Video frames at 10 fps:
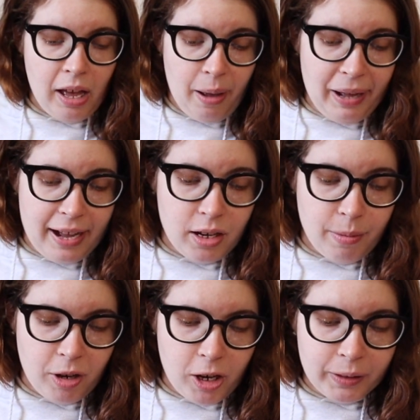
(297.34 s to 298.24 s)
a
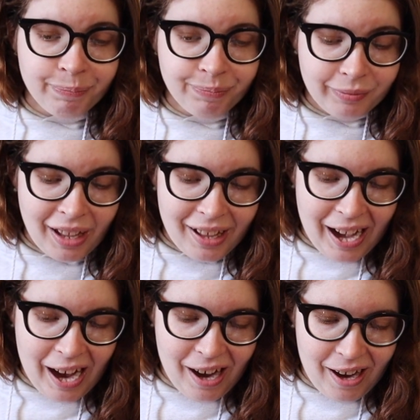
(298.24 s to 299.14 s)
basketball.
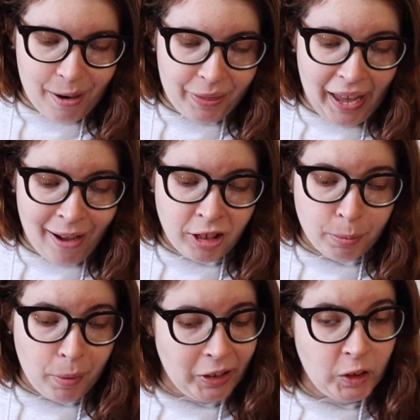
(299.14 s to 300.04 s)
Um, that's
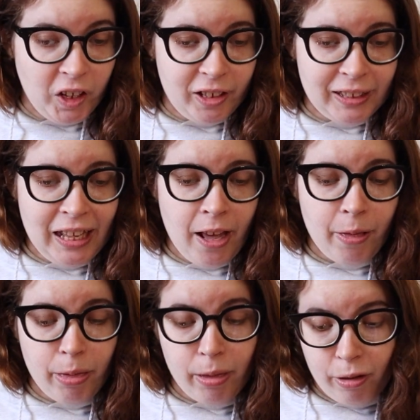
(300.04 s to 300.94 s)
March
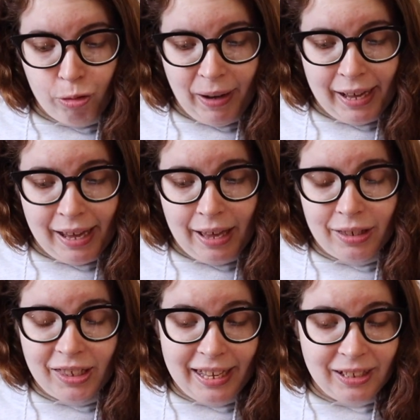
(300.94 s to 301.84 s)
thirteenth, twenty
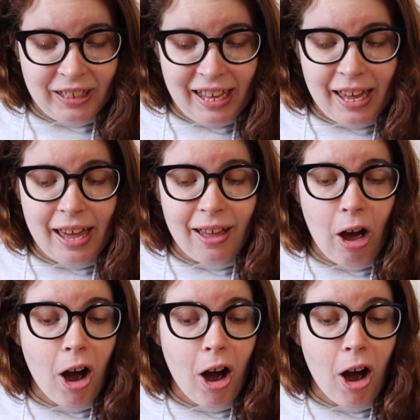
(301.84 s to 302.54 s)
sixteen.